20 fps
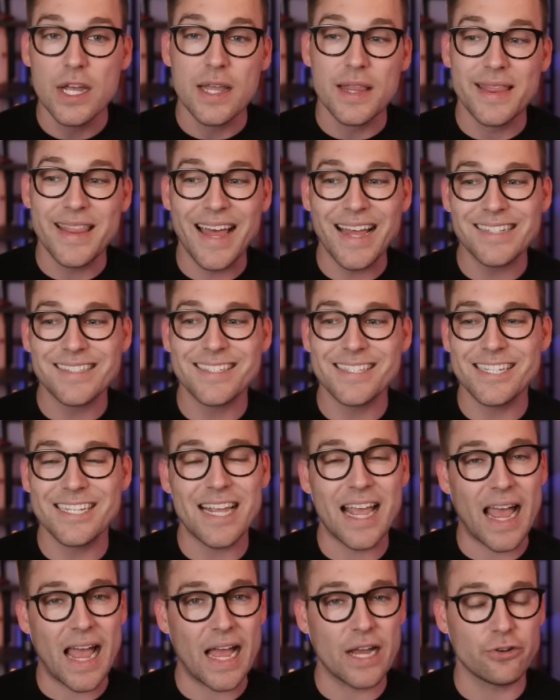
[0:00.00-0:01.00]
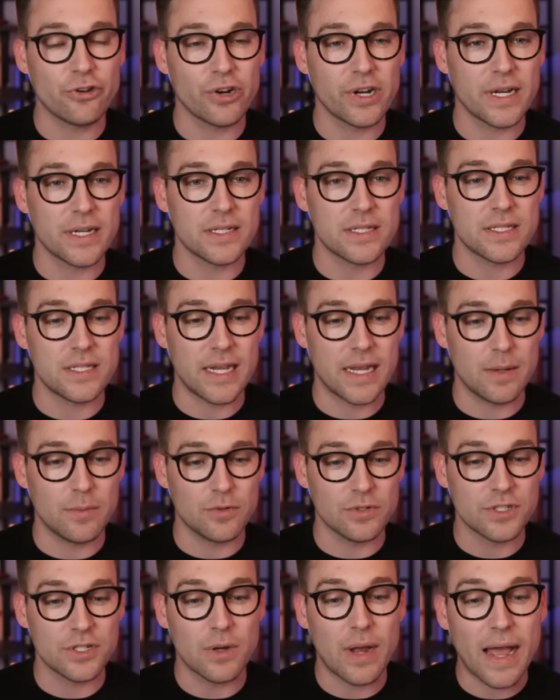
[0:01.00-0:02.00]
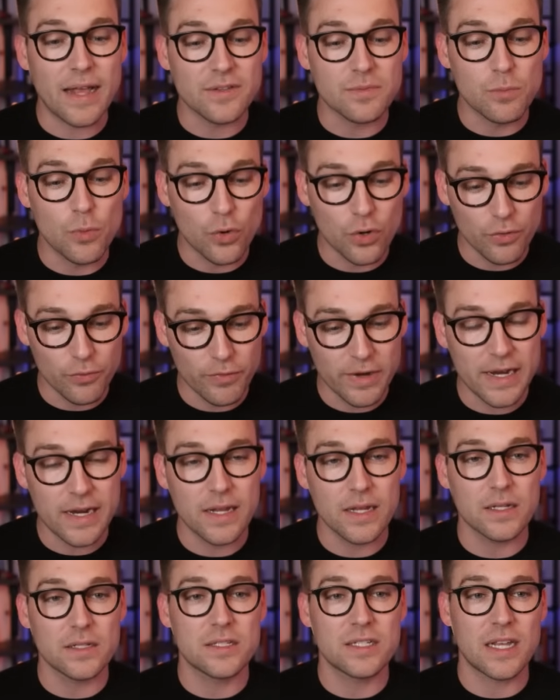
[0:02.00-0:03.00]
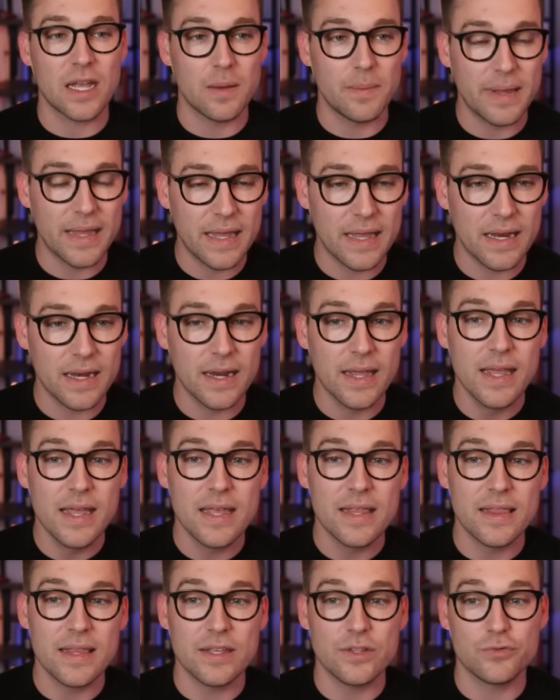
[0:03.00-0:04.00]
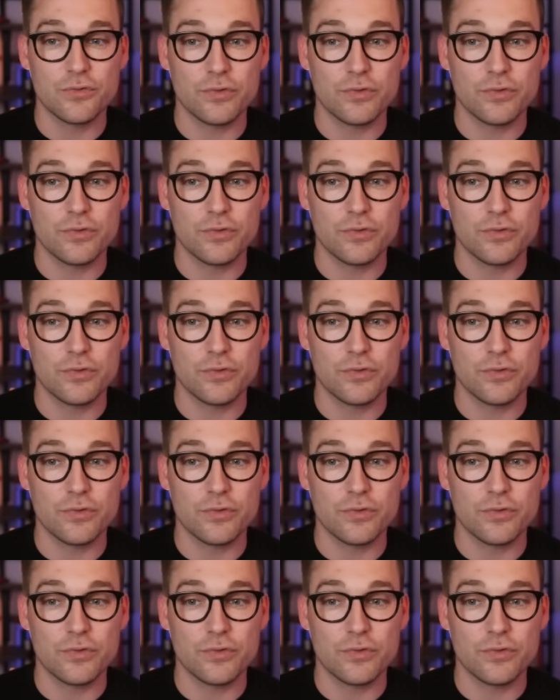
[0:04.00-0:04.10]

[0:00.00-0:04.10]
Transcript: That's the aggregates table. So as more readings come in, these